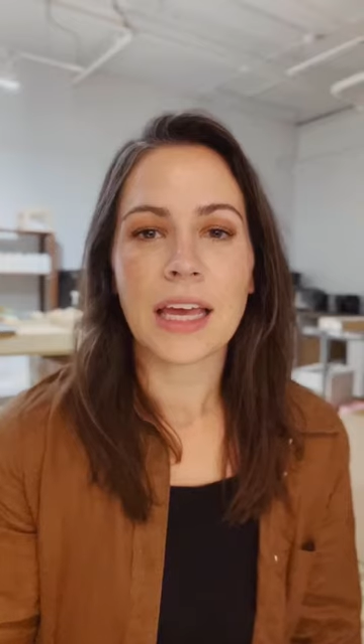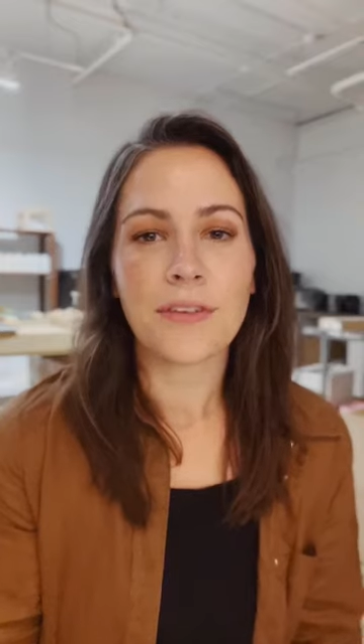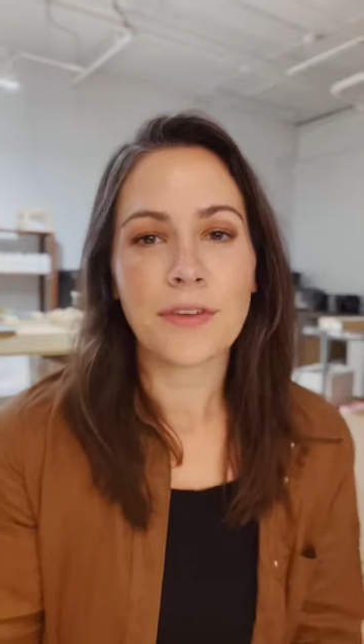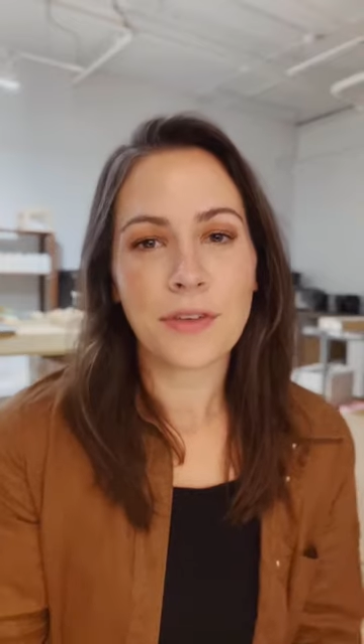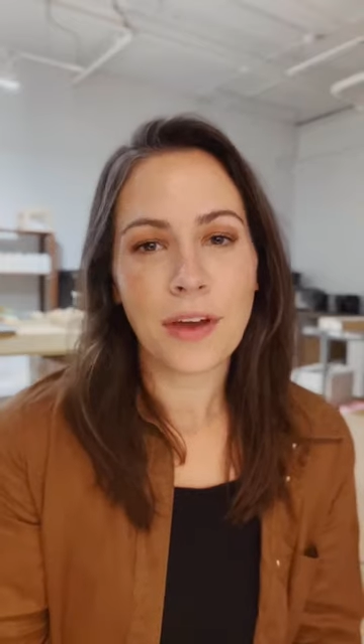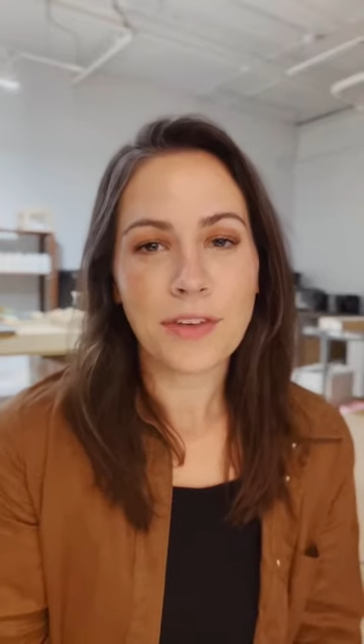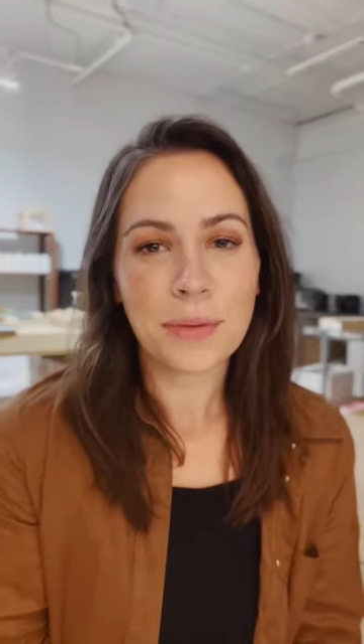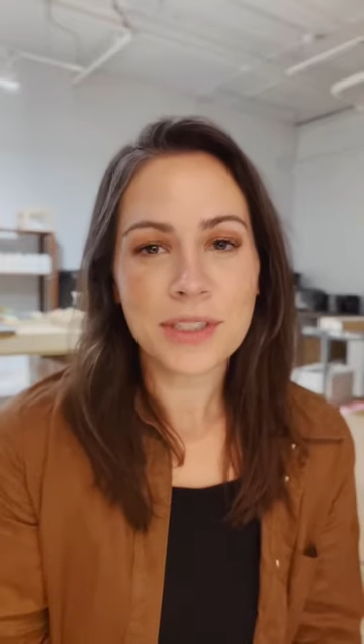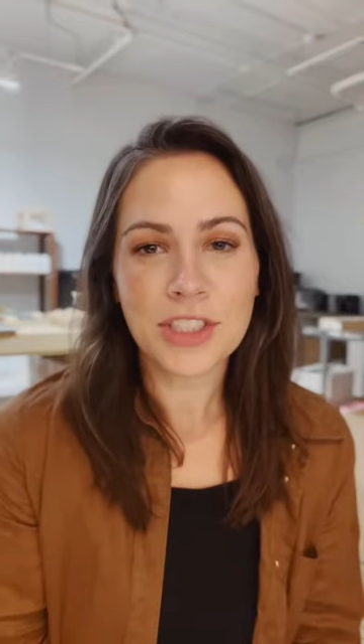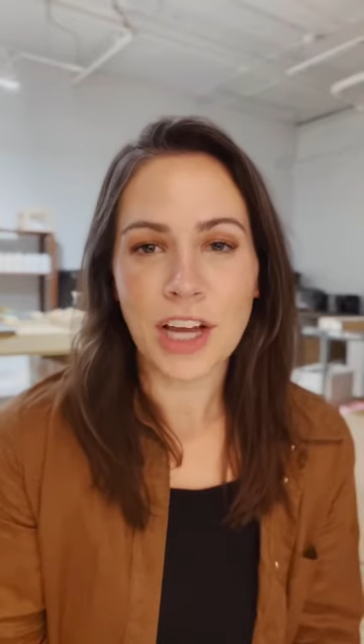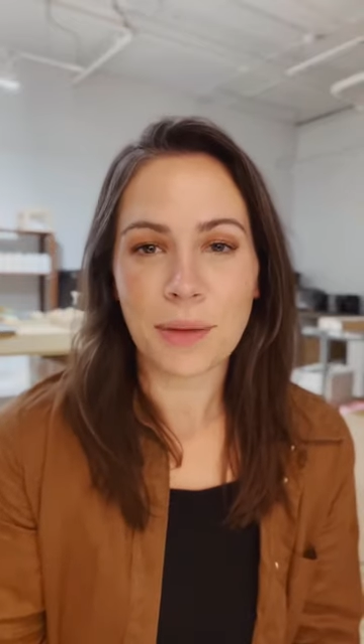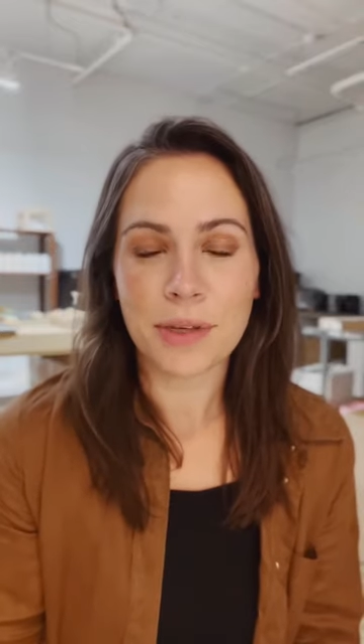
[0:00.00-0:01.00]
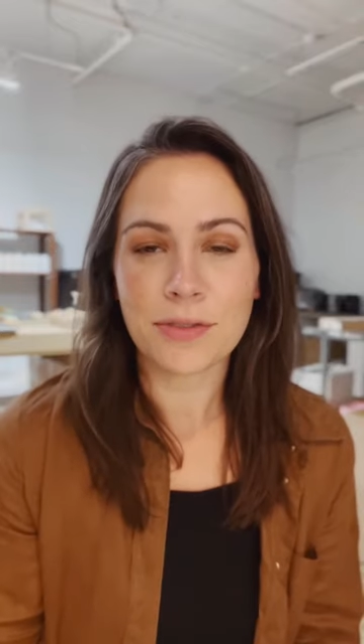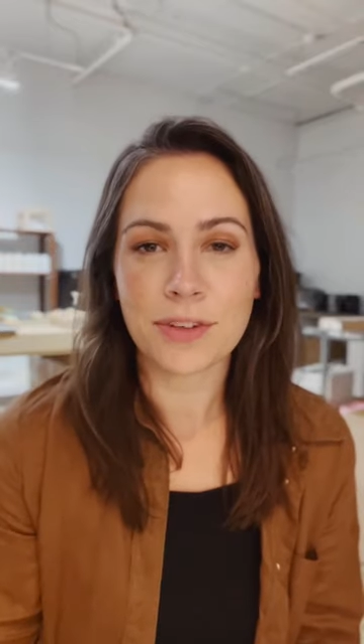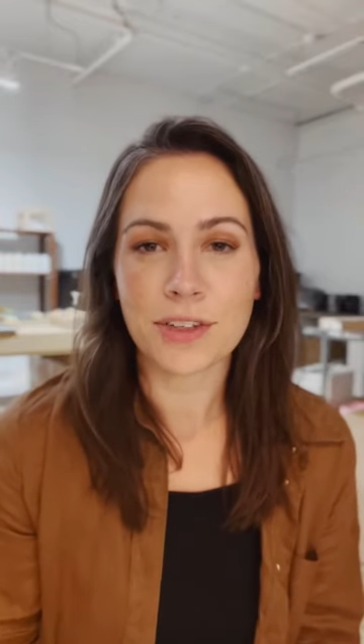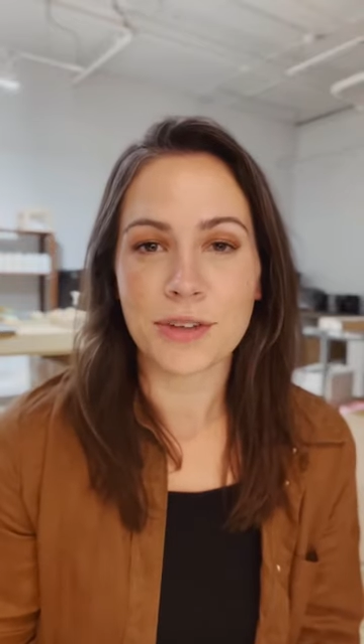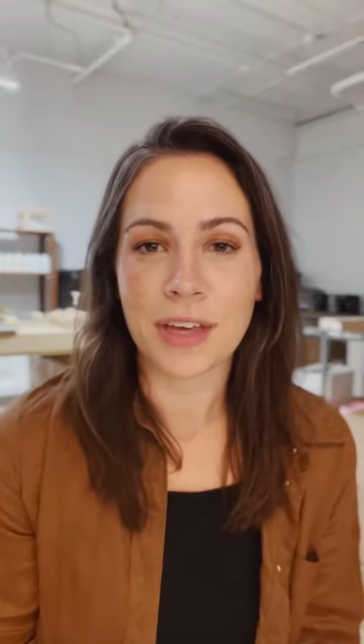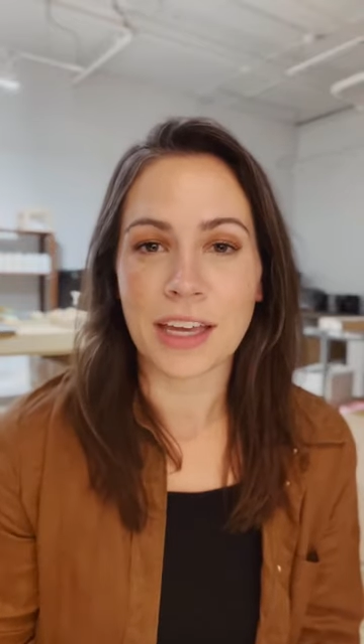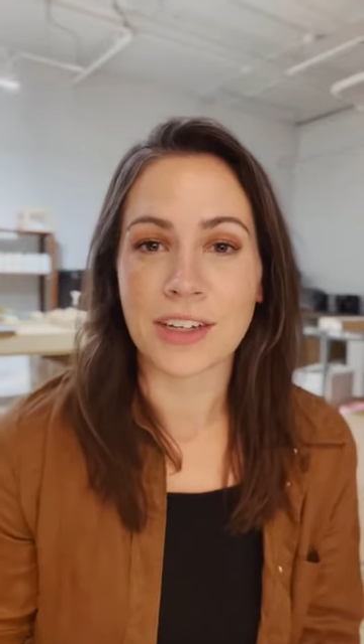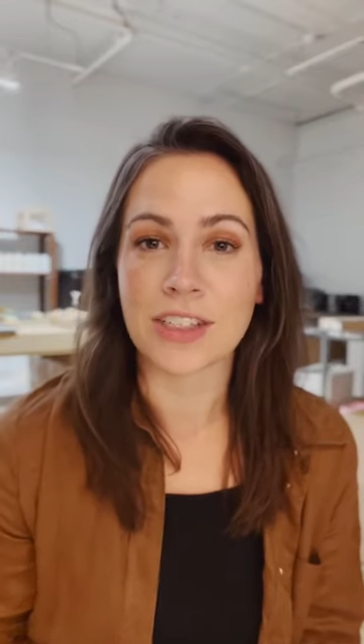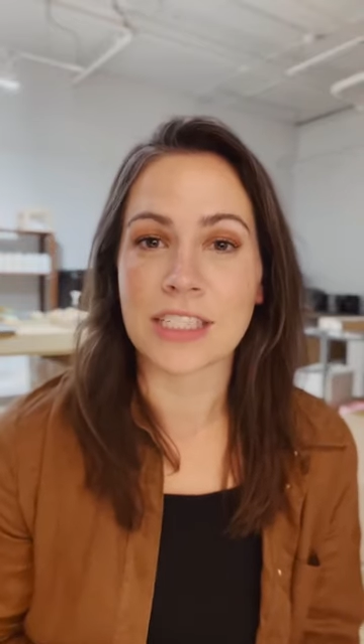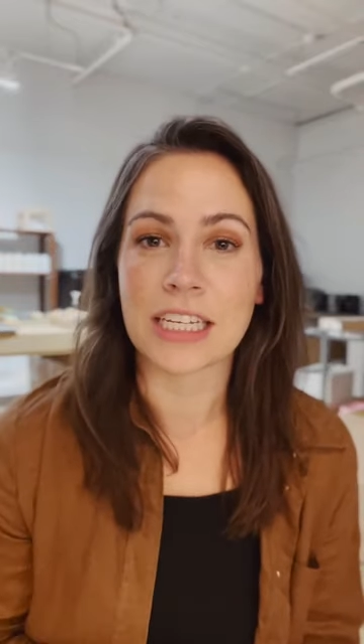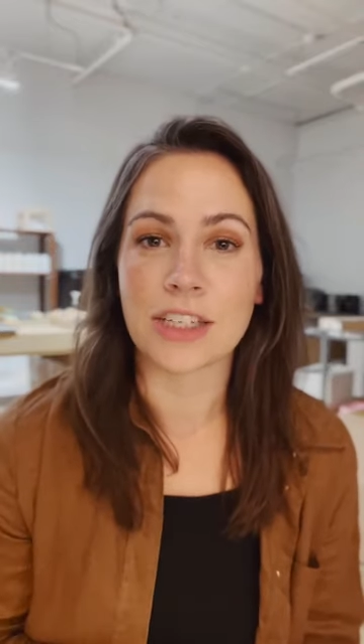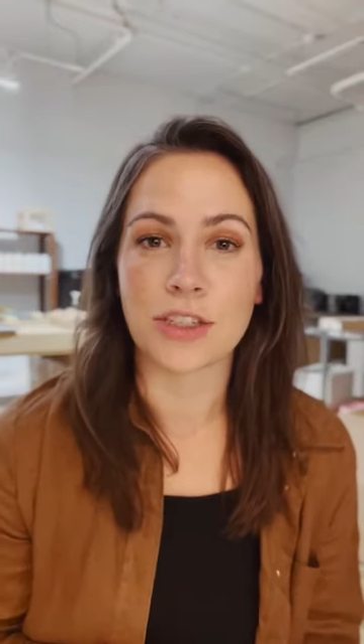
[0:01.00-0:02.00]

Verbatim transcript: If you've ever been shopping for new candles and